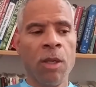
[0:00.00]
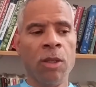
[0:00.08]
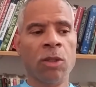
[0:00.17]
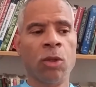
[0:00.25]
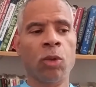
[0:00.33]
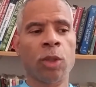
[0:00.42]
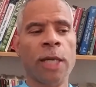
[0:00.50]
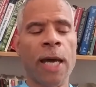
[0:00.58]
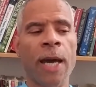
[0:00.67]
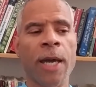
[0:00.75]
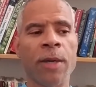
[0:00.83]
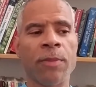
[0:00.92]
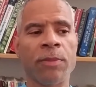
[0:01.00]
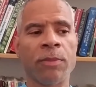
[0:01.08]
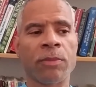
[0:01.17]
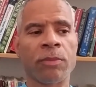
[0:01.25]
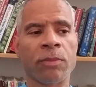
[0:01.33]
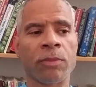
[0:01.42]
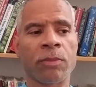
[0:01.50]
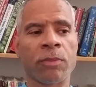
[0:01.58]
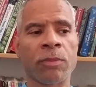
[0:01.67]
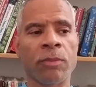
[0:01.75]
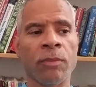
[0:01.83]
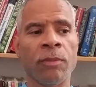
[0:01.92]
So time,
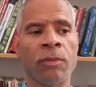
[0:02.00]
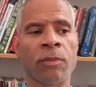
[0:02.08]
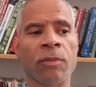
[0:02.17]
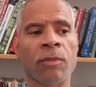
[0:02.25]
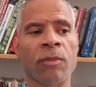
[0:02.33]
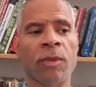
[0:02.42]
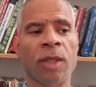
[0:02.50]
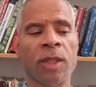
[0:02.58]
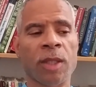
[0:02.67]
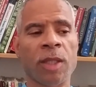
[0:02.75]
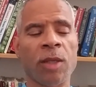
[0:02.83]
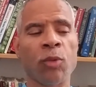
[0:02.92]
as I said,